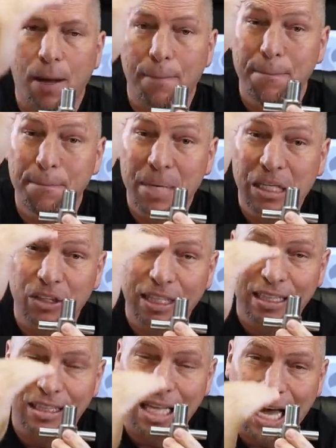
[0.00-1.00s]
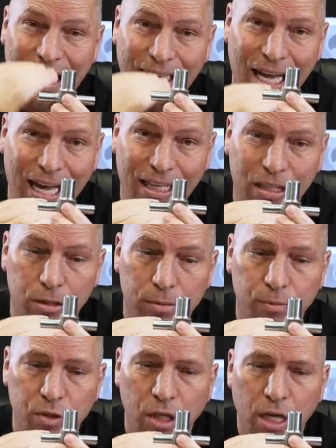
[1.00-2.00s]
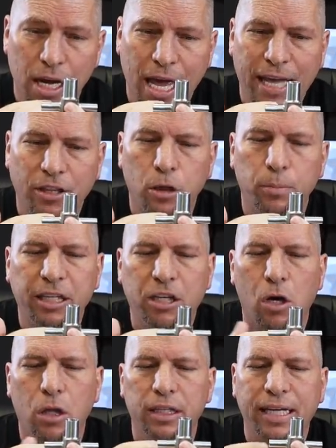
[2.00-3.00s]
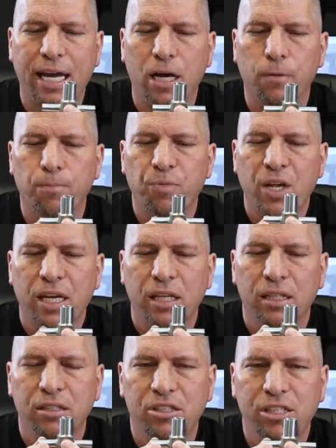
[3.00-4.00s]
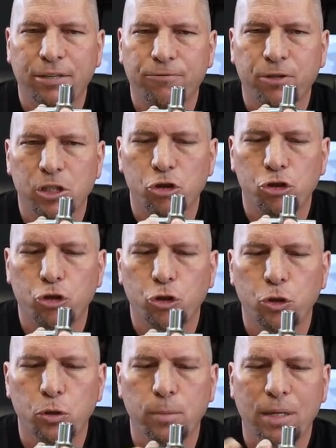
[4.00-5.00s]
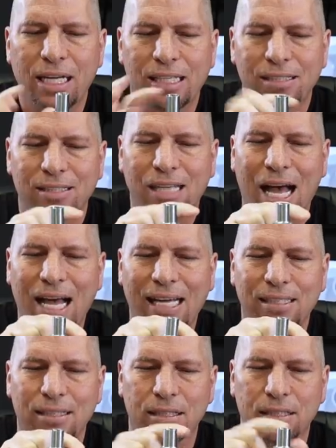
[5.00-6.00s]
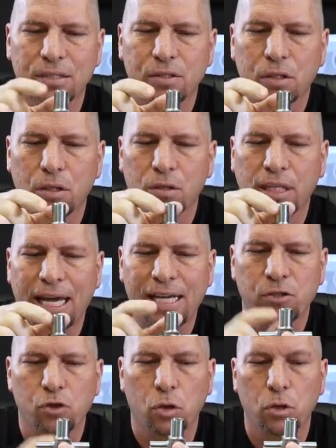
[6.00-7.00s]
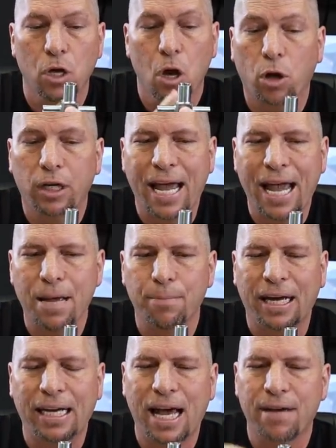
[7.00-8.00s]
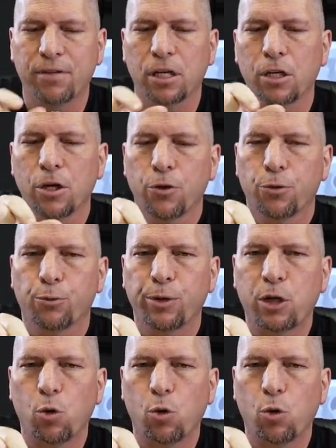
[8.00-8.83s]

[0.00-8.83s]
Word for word: a million line items and they'll be calling out different tube sizes, okay? So part A might have a three